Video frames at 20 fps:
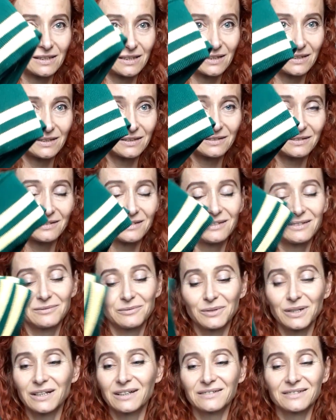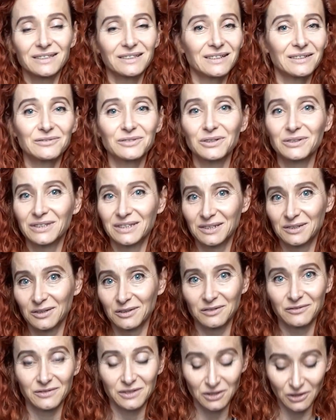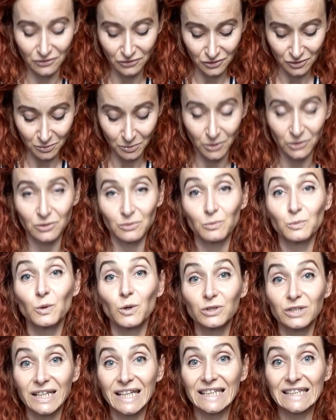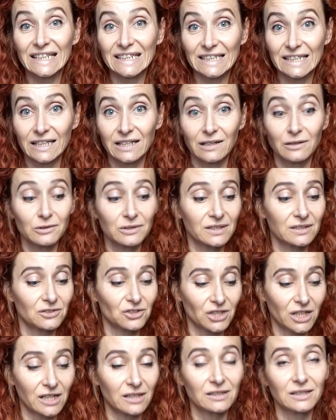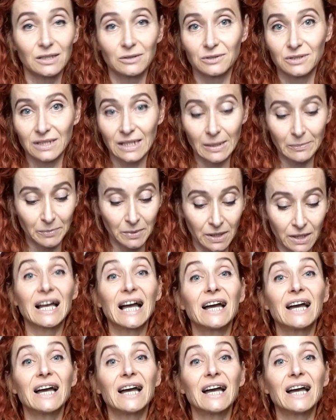And, well, I've got a soft spot. What can I say? I was a child, I was happy.